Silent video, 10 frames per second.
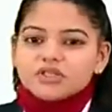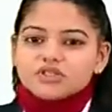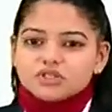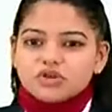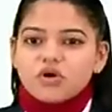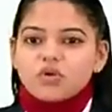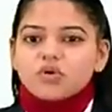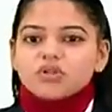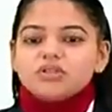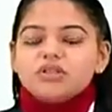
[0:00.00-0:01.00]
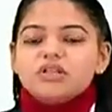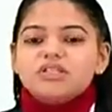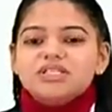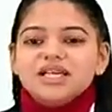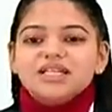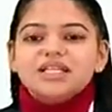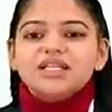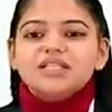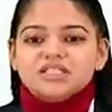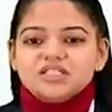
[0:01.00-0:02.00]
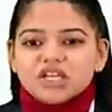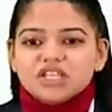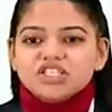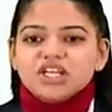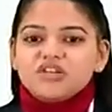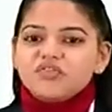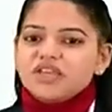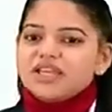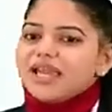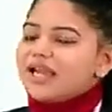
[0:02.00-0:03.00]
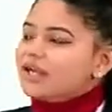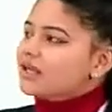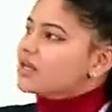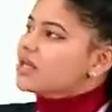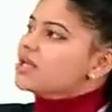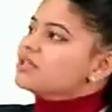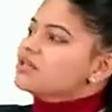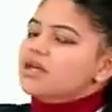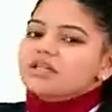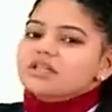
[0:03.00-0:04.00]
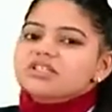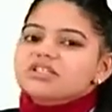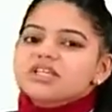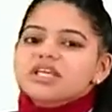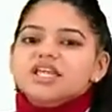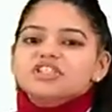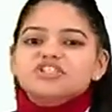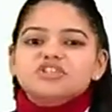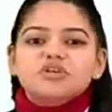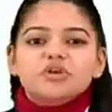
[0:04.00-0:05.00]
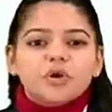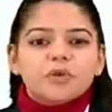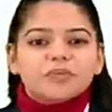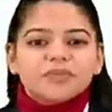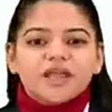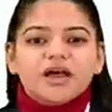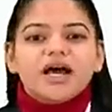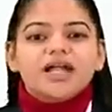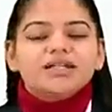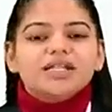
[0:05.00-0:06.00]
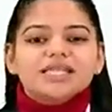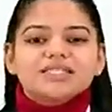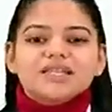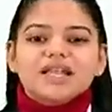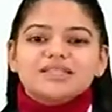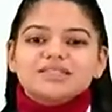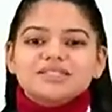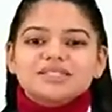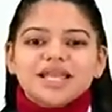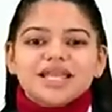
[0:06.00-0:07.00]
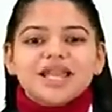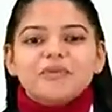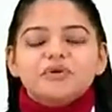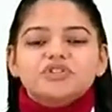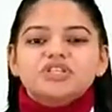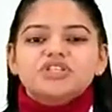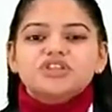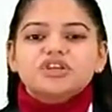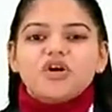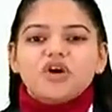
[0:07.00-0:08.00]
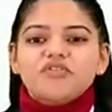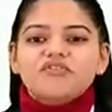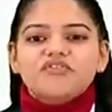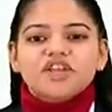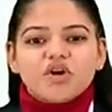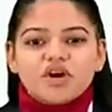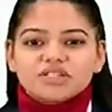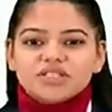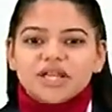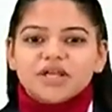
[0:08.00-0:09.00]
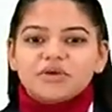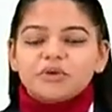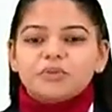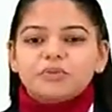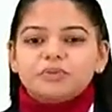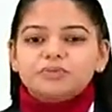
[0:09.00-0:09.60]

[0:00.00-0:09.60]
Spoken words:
So the resulting structure we get is the CH2 group attached at the second position of phenoxide group.